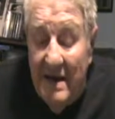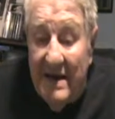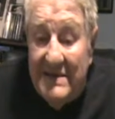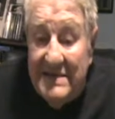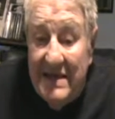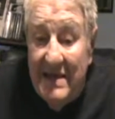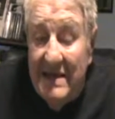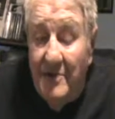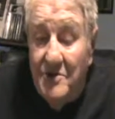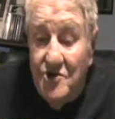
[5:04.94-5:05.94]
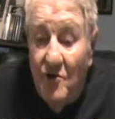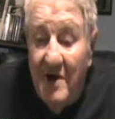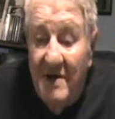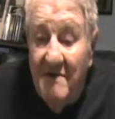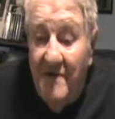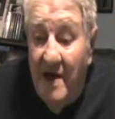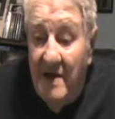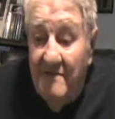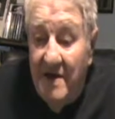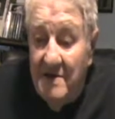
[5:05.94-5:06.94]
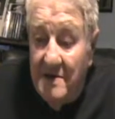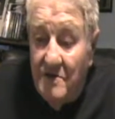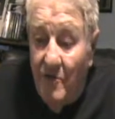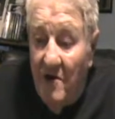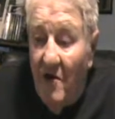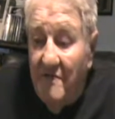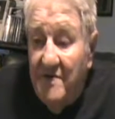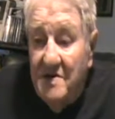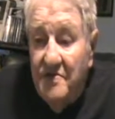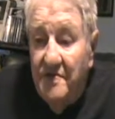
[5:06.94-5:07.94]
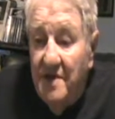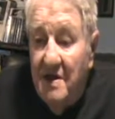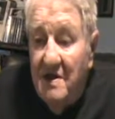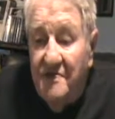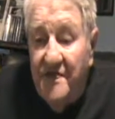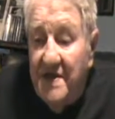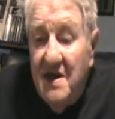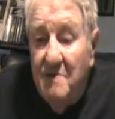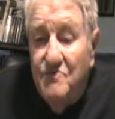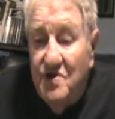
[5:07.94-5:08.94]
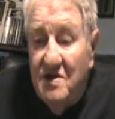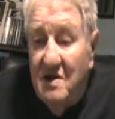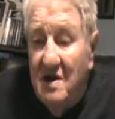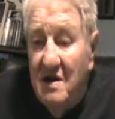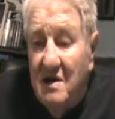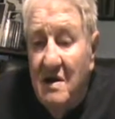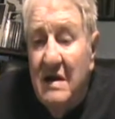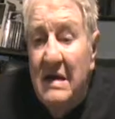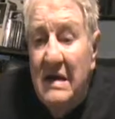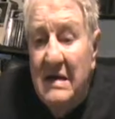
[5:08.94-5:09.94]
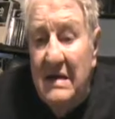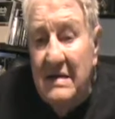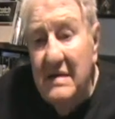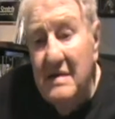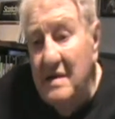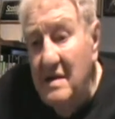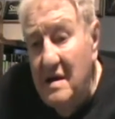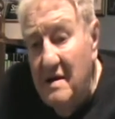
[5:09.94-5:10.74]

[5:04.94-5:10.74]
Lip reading: like I said, they were so innovative. They just went off into themes, and they did